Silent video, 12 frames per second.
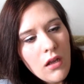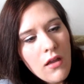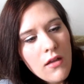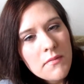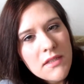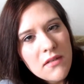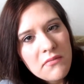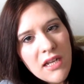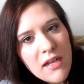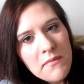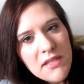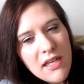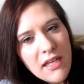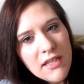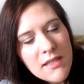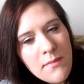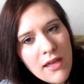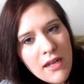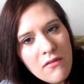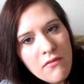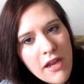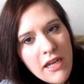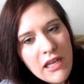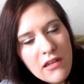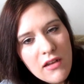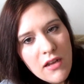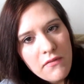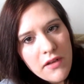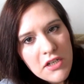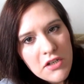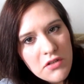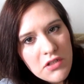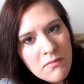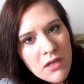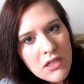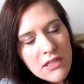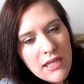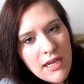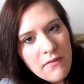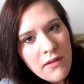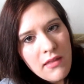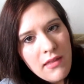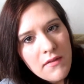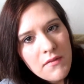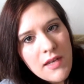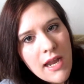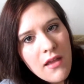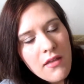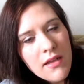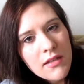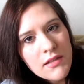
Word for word: Um, sometimes it gets bad if I if I do too much, like if I left Dallas